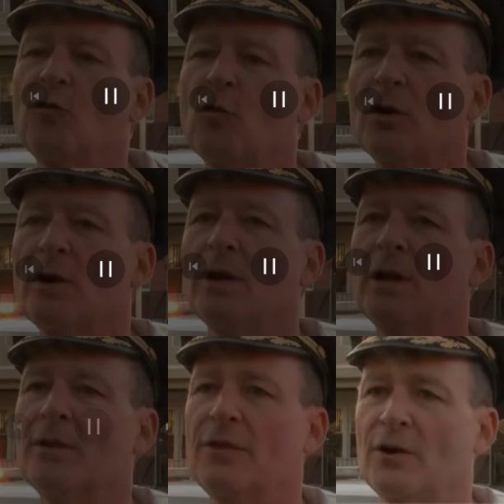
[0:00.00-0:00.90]
after
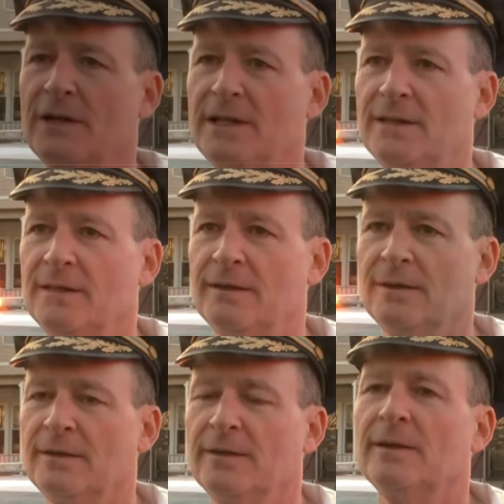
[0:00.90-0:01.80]
4:30
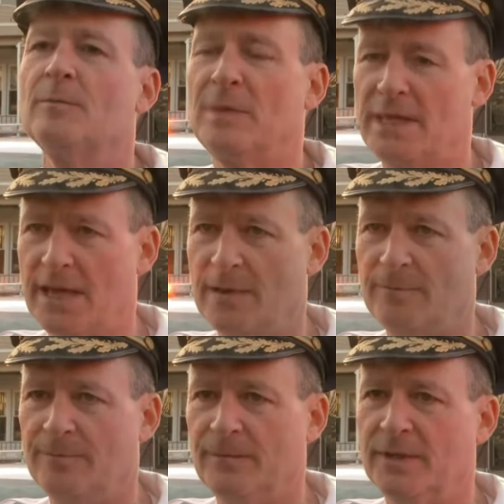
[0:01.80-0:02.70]

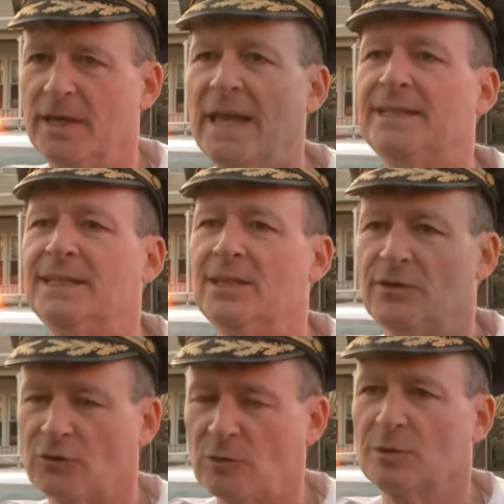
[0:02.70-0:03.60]
p.m.
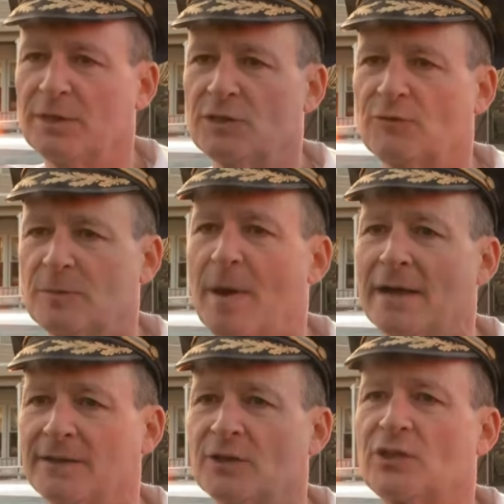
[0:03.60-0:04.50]
18th District Police
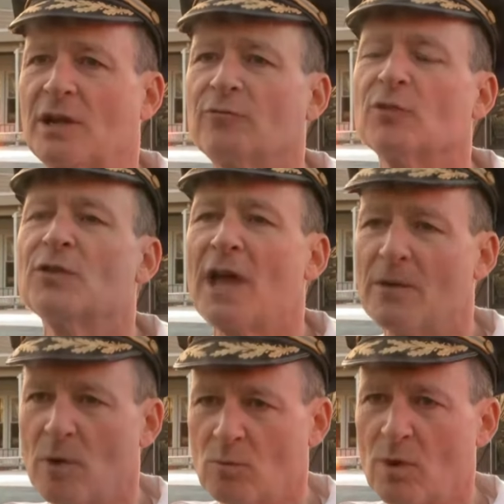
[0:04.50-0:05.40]
responded to several
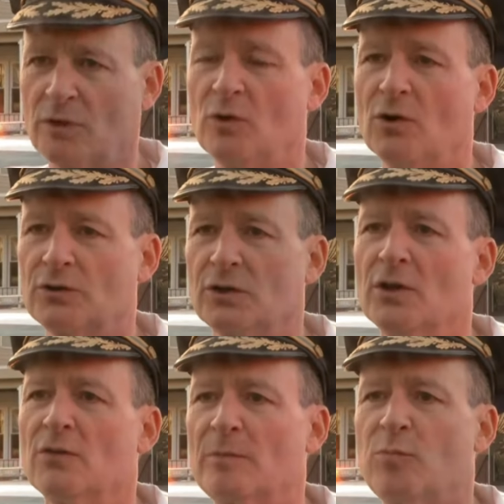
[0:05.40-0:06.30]
911 calls
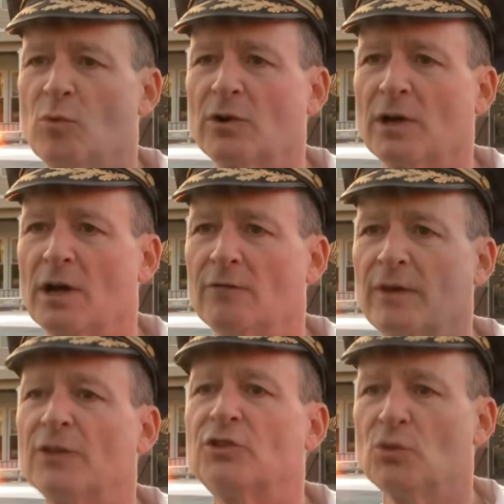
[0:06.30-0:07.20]
report
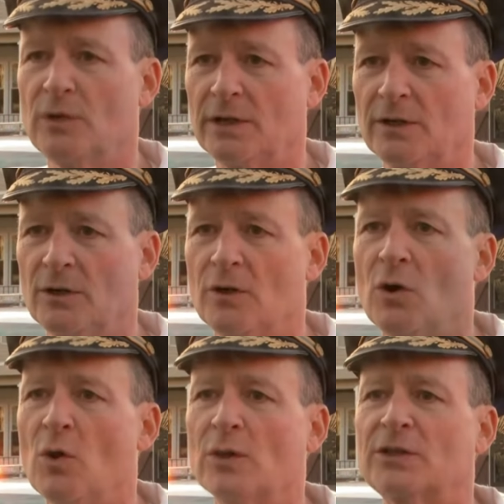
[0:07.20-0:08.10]
of a shooting
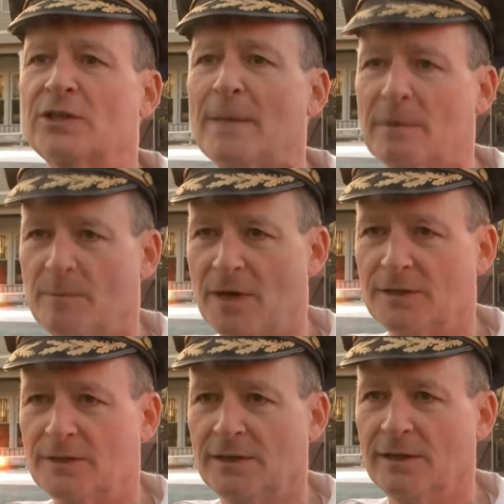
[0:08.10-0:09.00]
on a SEPTA
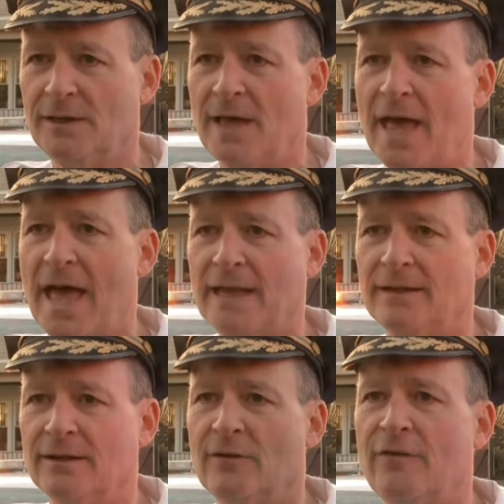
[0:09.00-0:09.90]
bus at
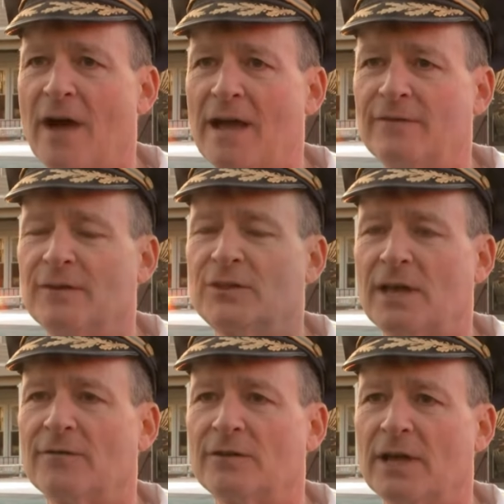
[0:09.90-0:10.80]
5,
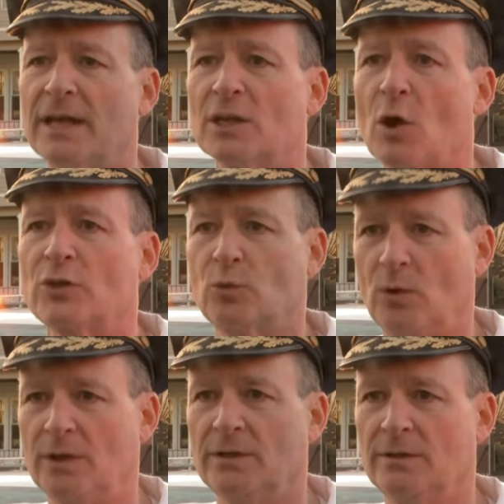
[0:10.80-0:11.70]
7, and
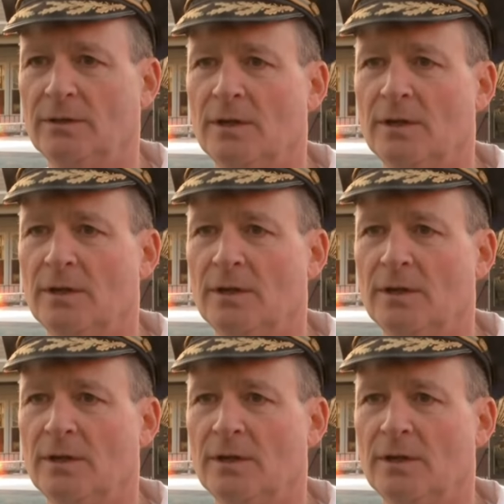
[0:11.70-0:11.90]
Larchwood.